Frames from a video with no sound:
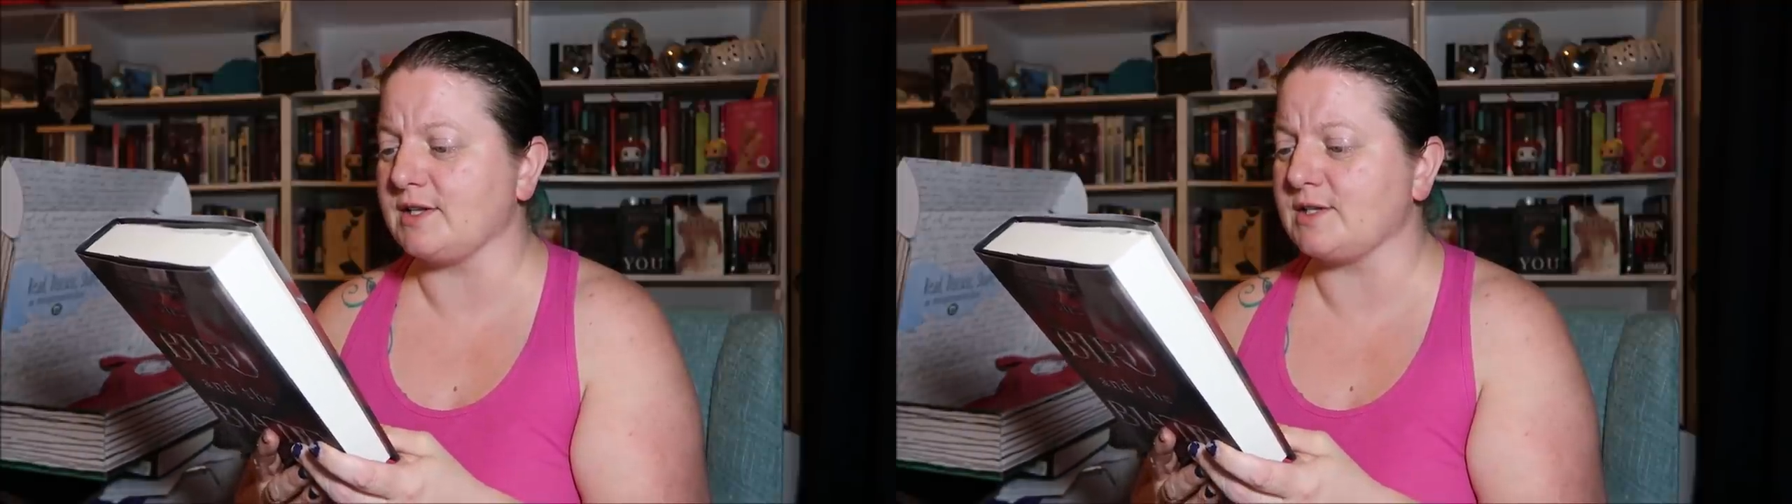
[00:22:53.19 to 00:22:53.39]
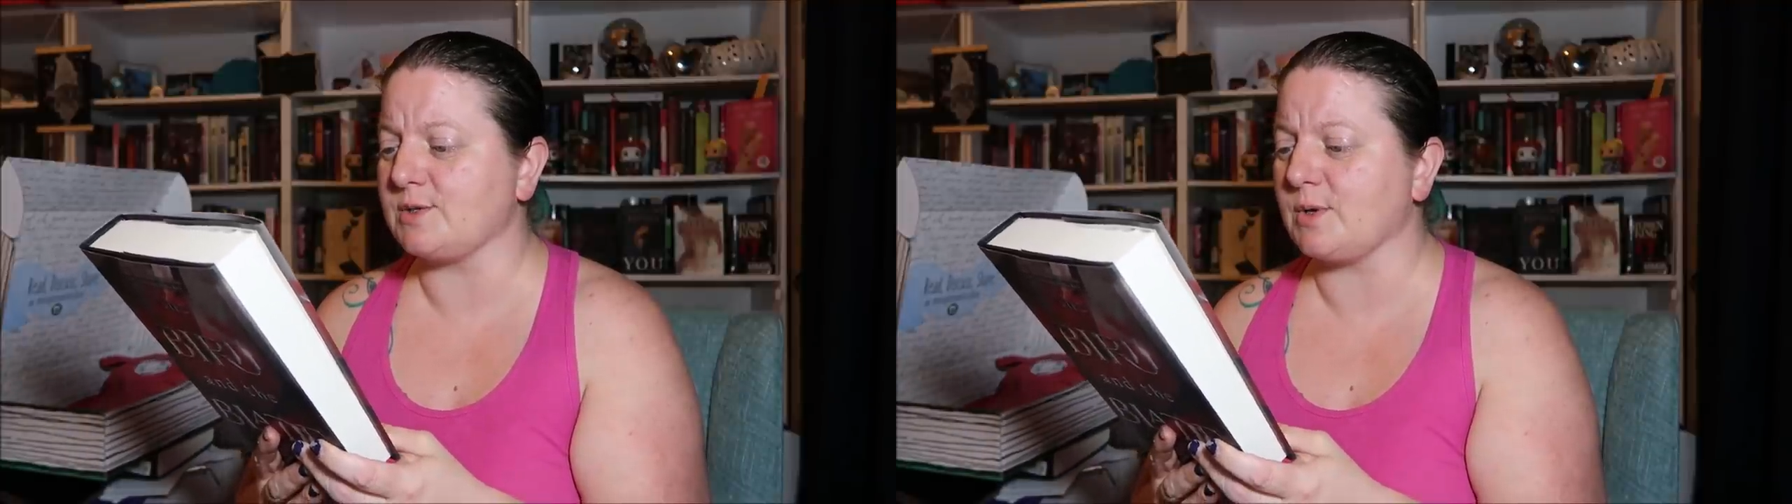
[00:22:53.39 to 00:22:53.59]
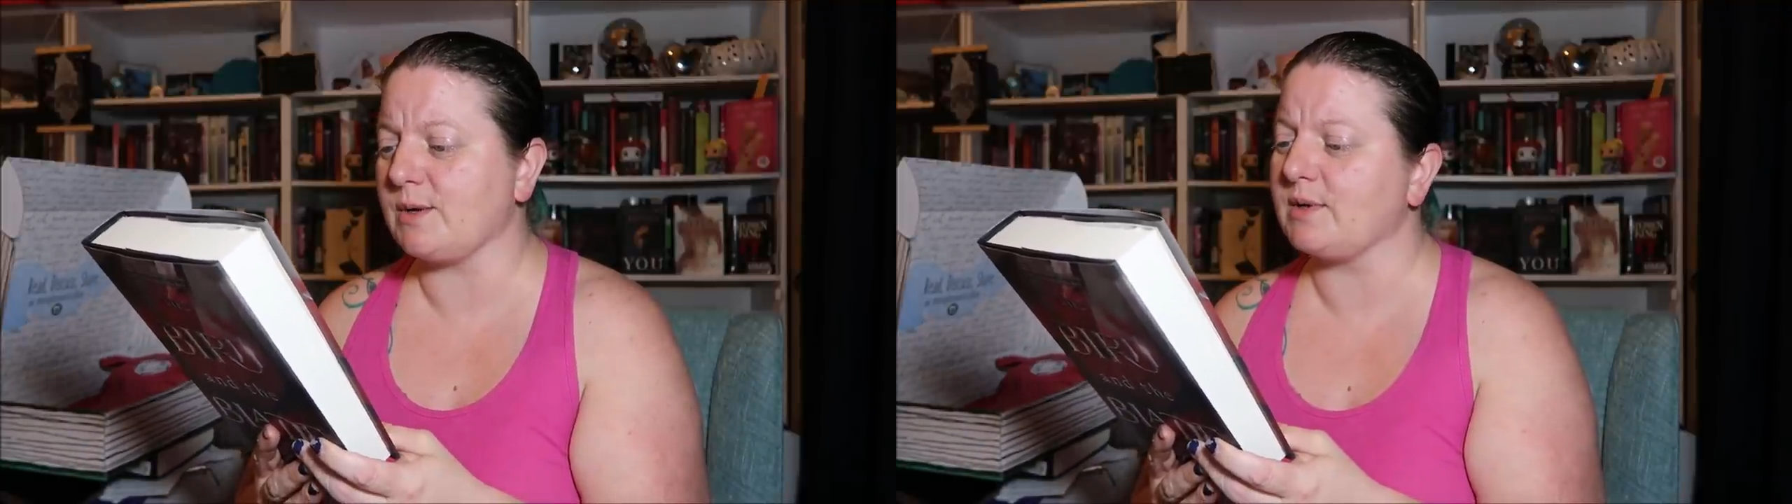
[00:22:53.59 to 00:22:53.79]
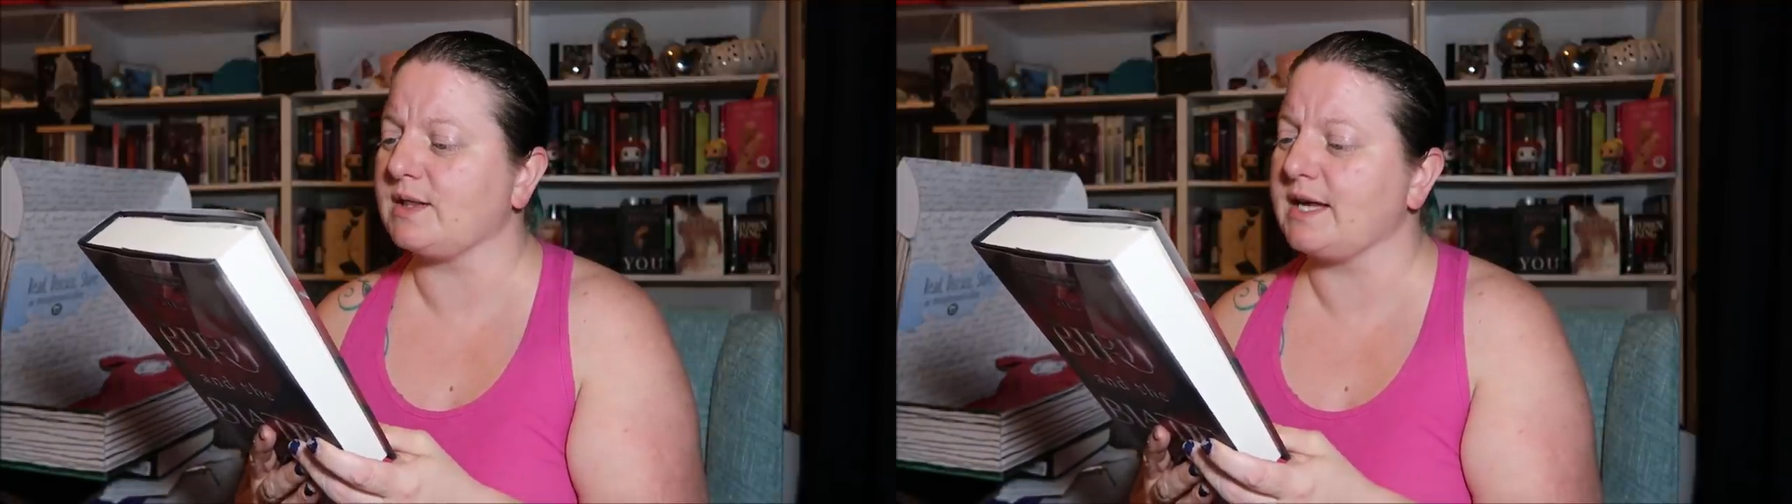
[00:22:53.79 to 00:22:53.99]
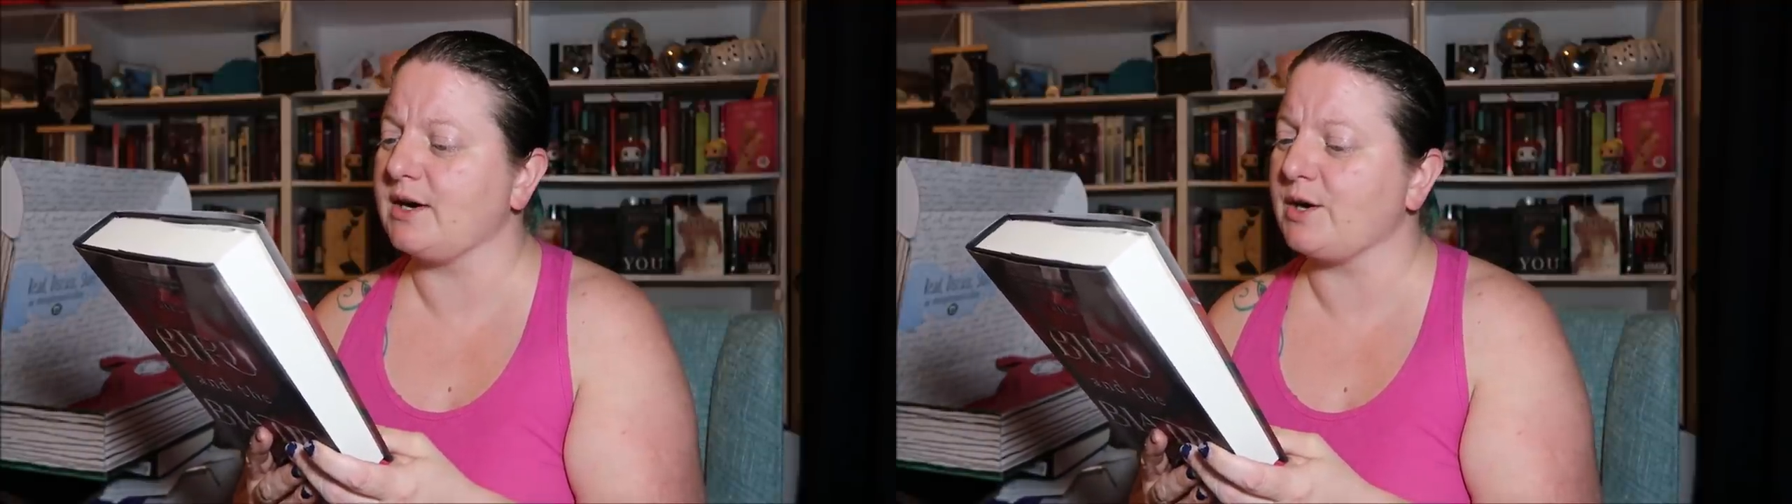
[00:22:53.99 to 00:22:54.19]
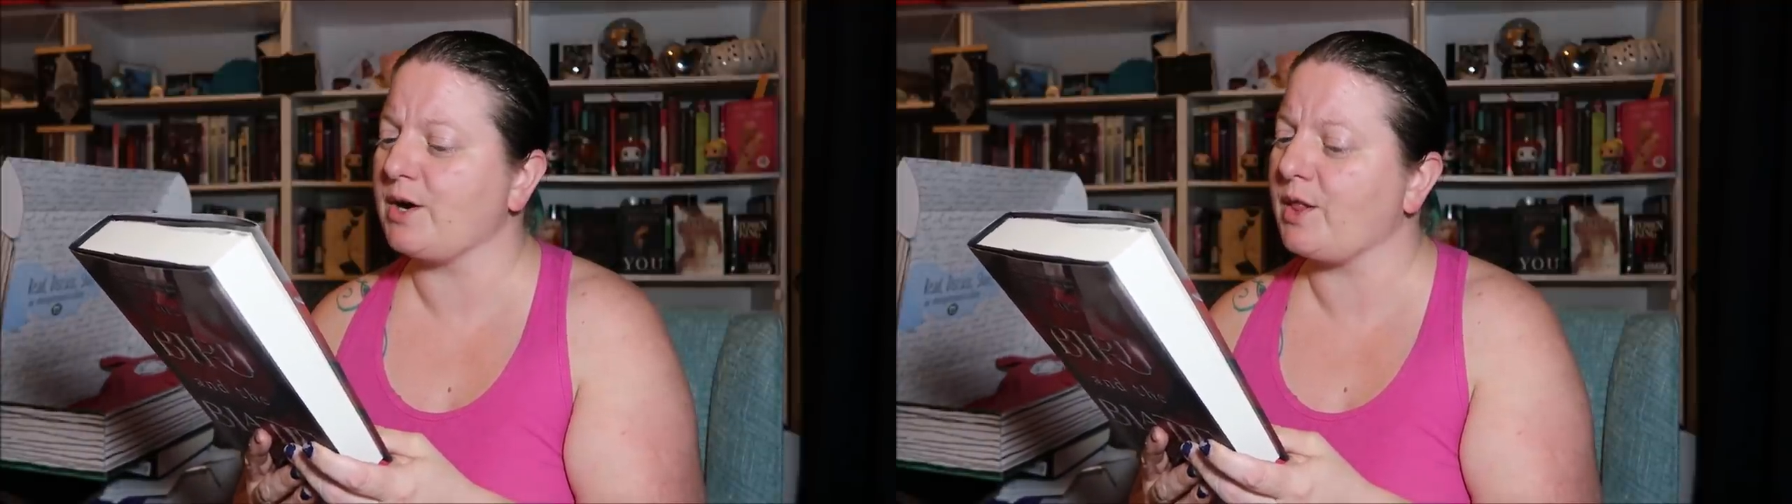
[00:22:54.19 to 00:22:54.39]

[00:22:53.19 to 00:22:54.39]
this story will linger